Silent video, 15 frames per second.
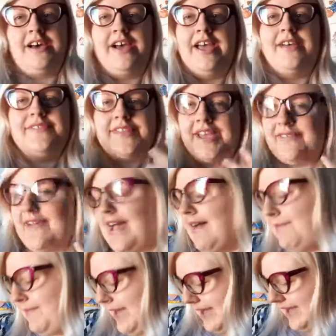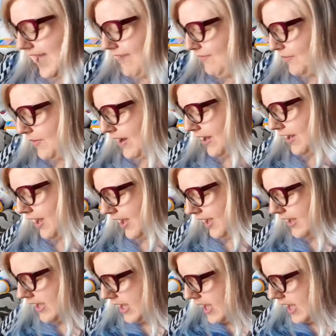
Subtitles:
I have to have a handbag everywhere I go.